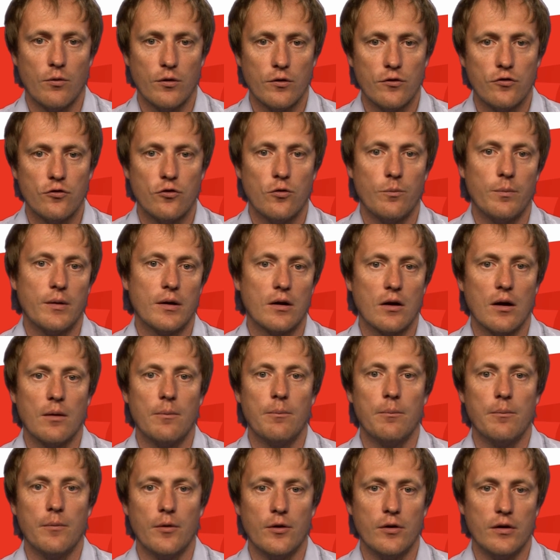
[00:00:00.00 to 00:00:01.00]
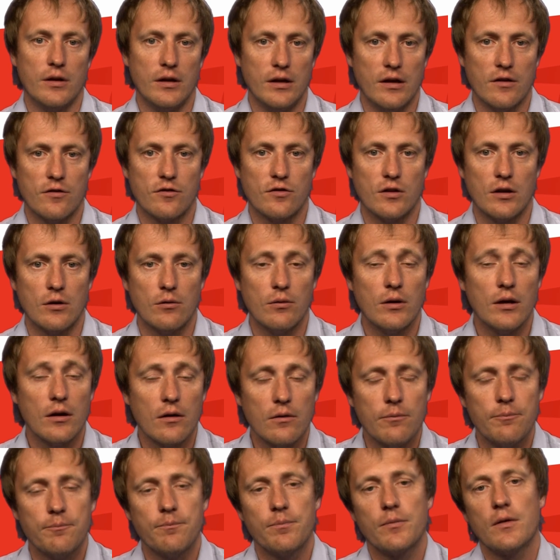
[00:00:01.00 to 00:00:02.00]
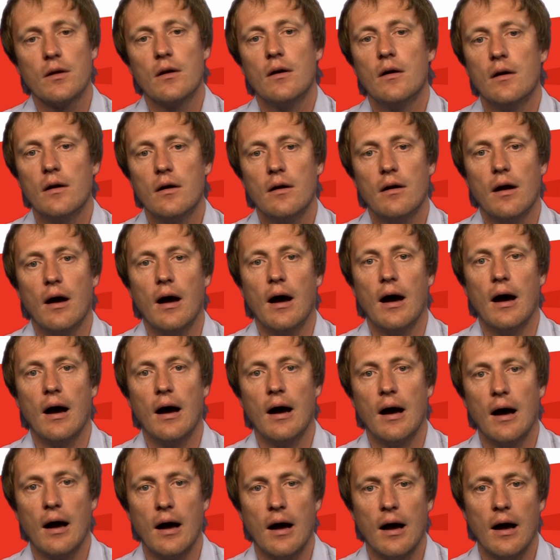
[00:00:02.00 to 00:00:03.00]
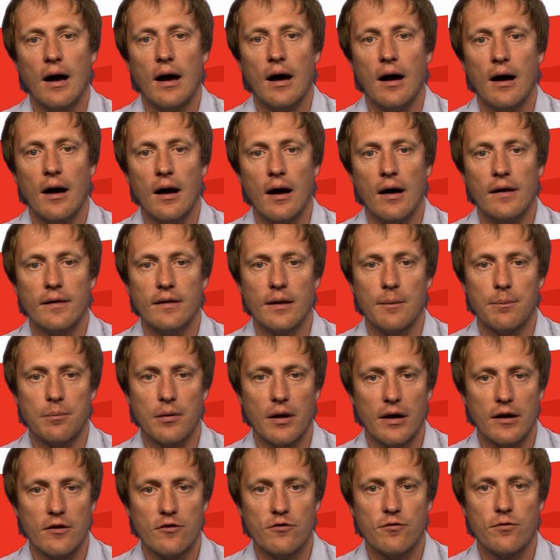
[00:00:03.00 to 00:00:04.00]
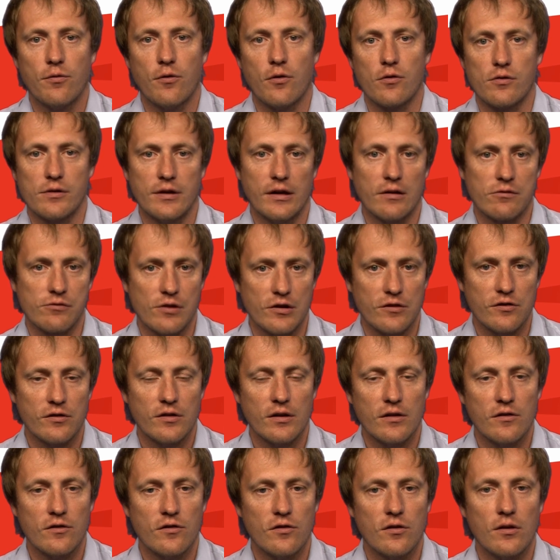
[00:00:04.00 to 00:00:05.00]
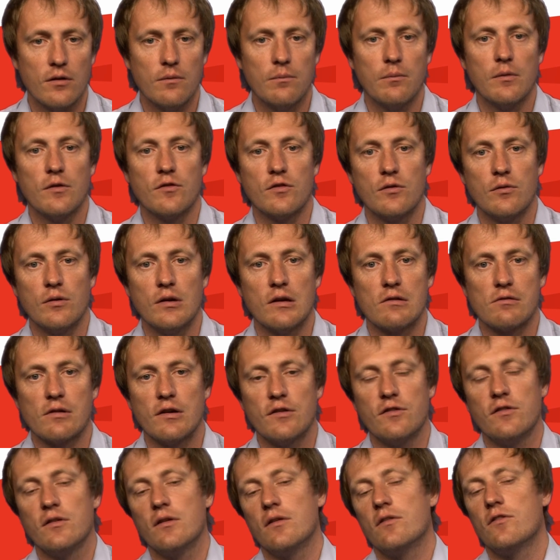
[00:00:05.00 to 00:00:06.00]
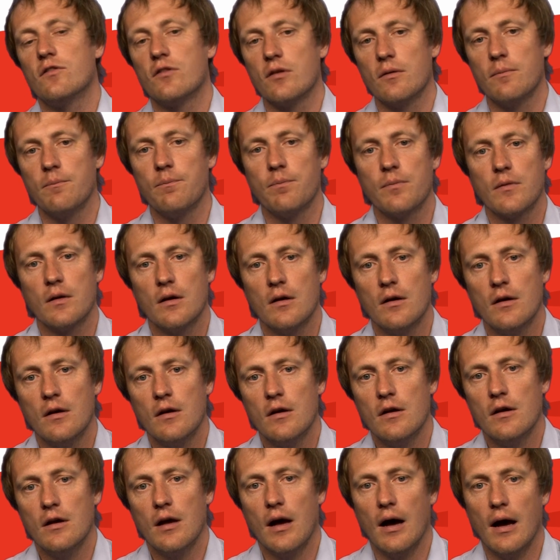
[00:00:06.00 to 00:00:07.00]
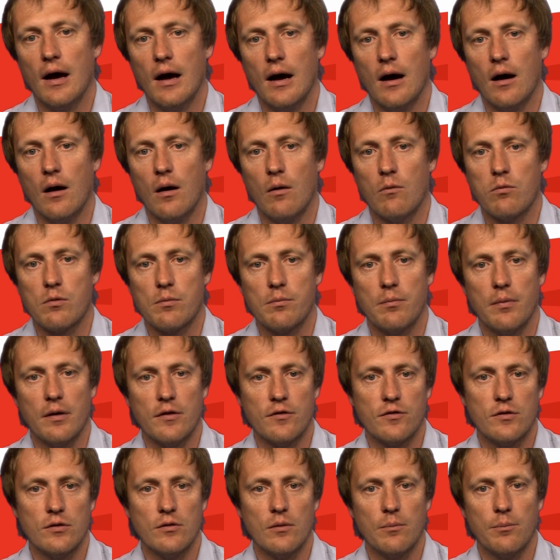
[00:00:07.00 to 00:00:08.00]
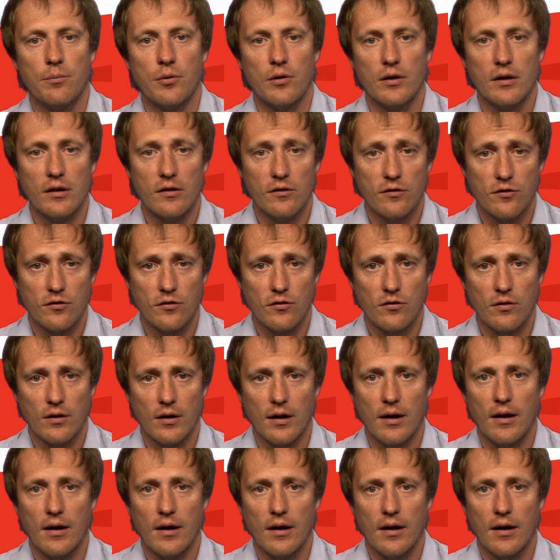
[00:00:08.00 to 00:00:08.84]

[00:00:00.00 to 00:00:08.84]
wants to become an E-Estonian, and applies for E-Residency, Estonian E-Residency. Our Estonian police